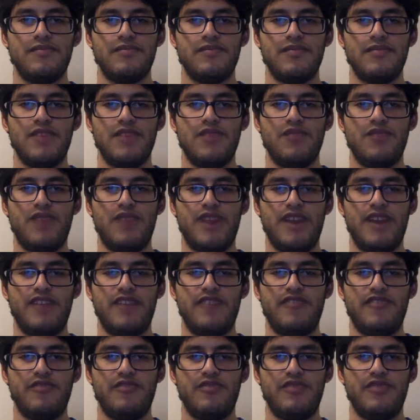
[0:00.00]
And why did
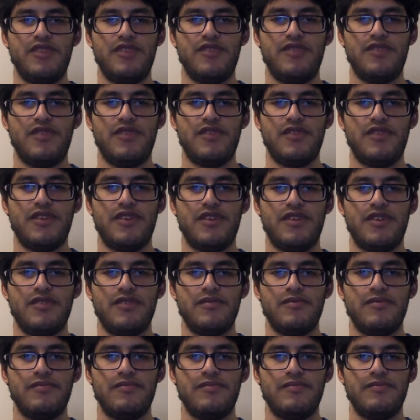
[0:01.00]
you believe all that?
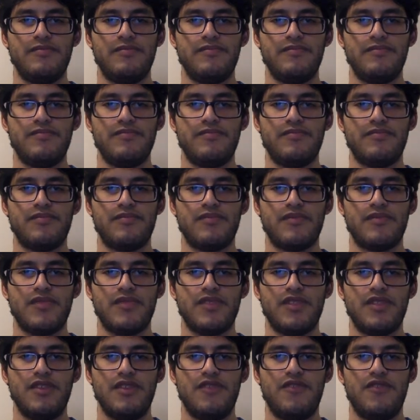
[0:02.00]

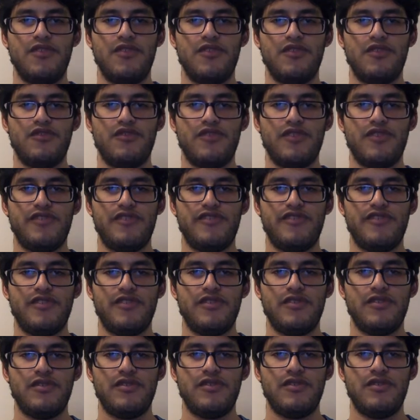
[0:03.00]
If you're a Christian
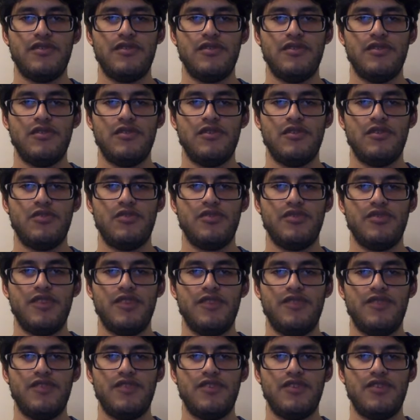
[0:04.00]
or believe
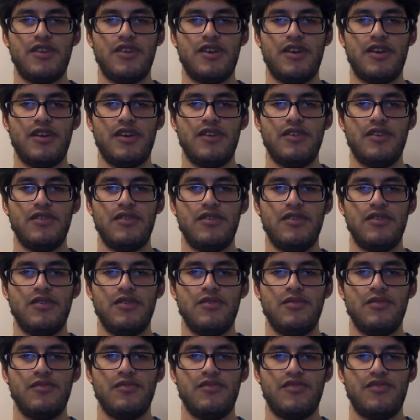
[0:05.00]
in God,
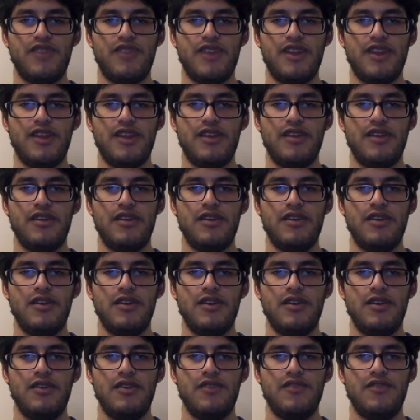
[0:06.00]
pray
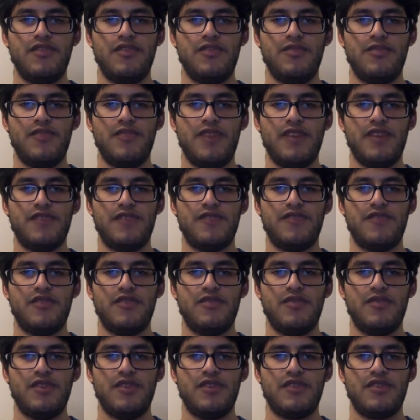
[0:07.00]
for the best for
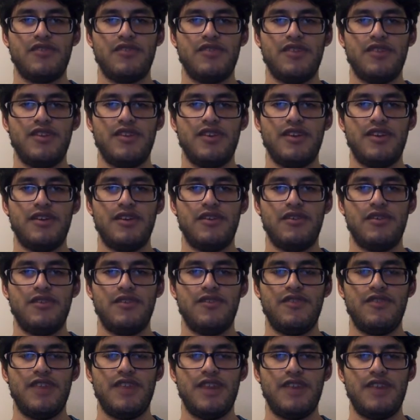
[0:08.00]
America right now, if
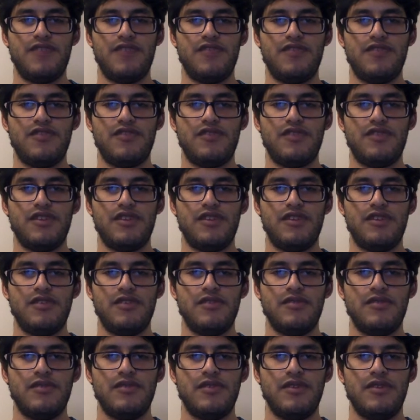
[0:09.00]
you haven't already.
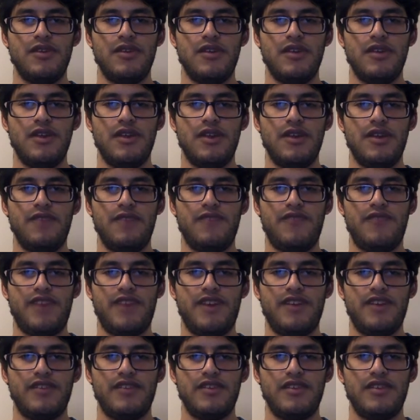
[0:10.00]
And
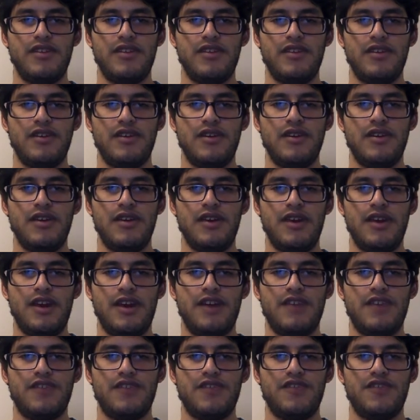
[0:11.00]
finally,
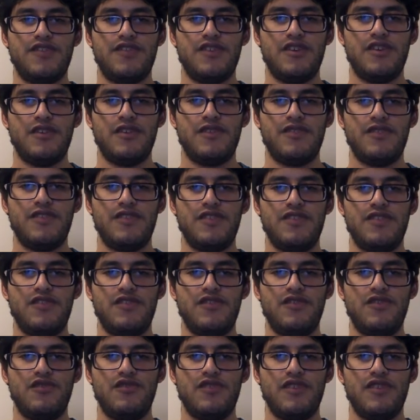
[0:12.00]
ask yourself these two
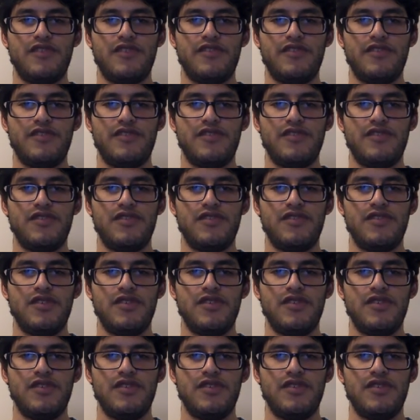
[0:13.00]
questions.